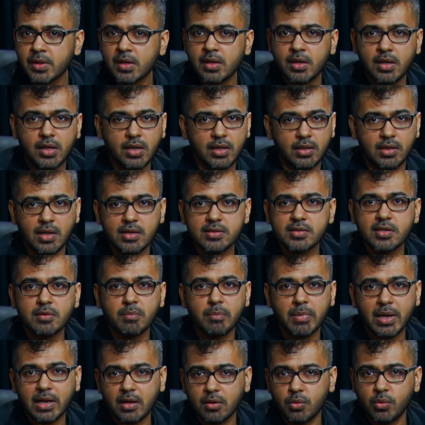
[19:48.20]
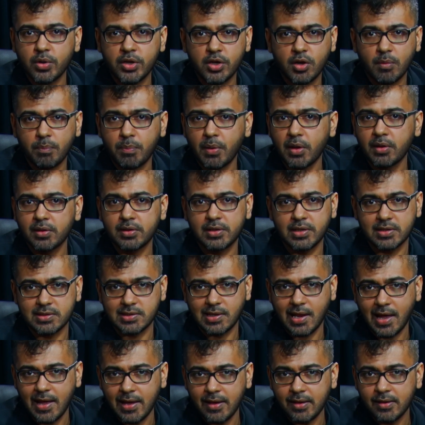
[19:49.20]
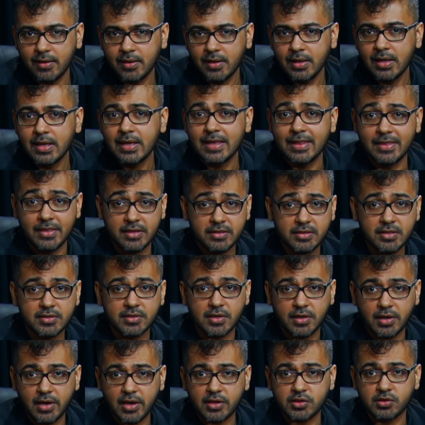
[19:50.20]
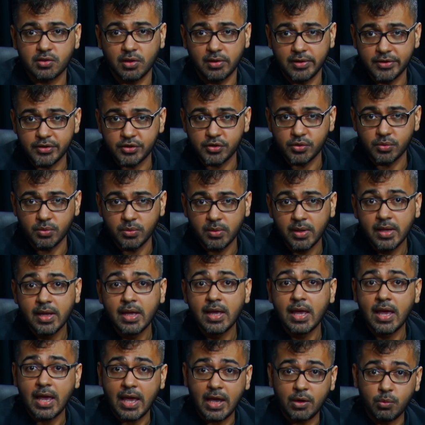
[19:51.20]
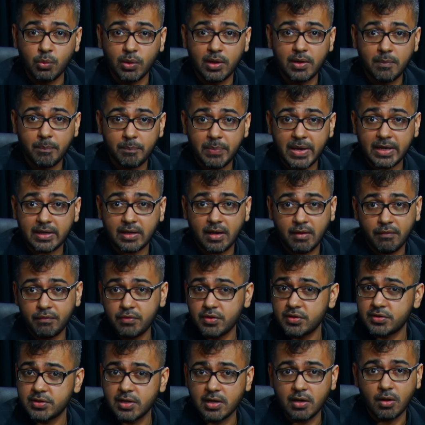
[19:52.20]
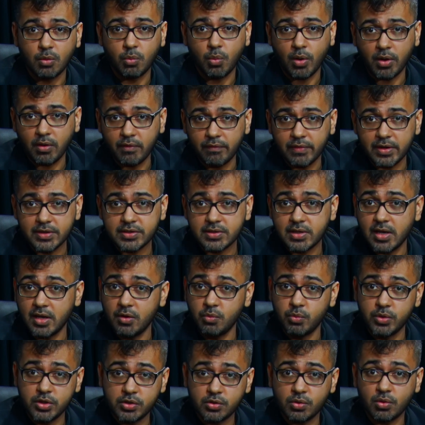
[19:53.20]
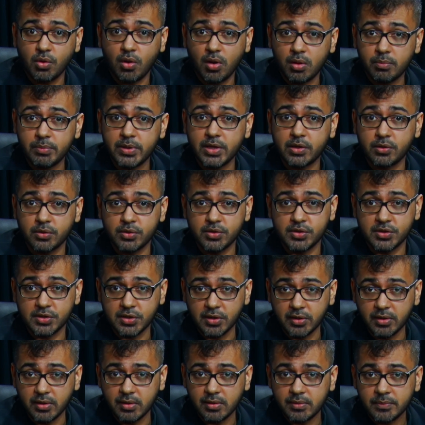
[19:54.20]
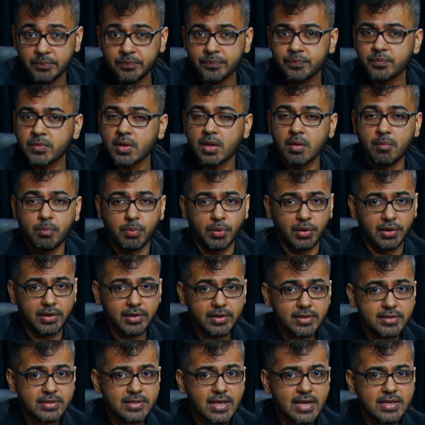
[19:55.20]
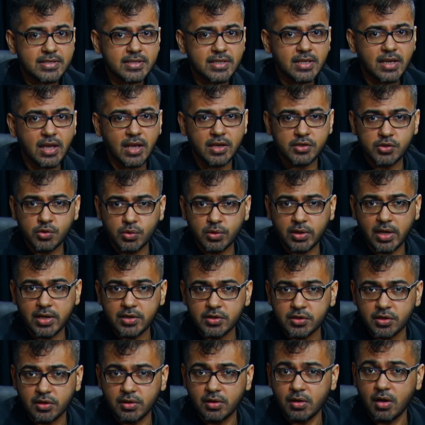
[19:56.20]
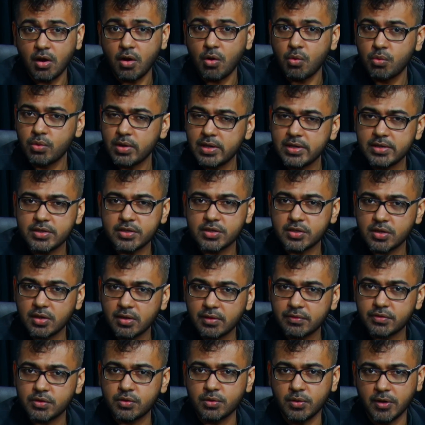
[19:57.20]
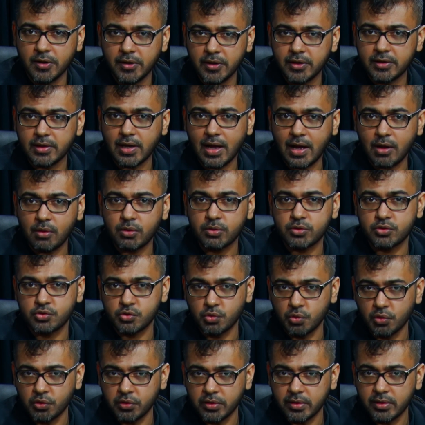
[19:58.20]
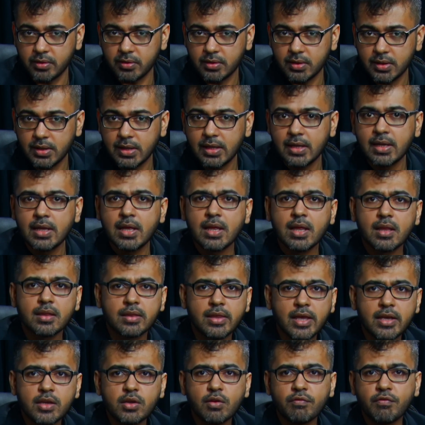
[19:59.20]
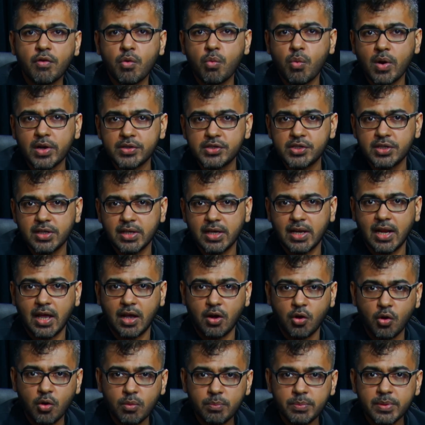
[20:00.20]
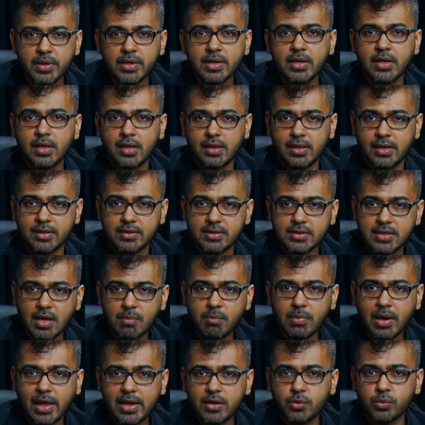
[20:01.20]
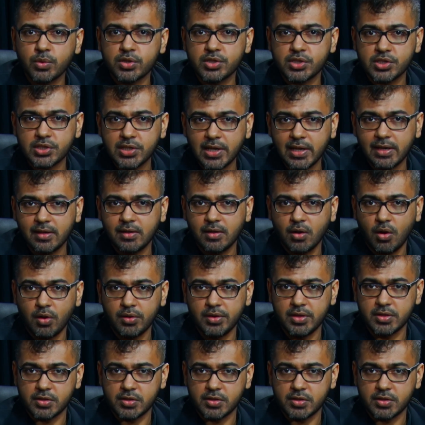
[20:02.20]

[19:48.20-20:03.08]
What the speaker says: It doesn't matter where your politics lie. This is a national issue and will impact every single one of us, and we should all be concerned. Politicizing education only serves to hurt our children. Thank you for watching, and I hope that some light was shed on this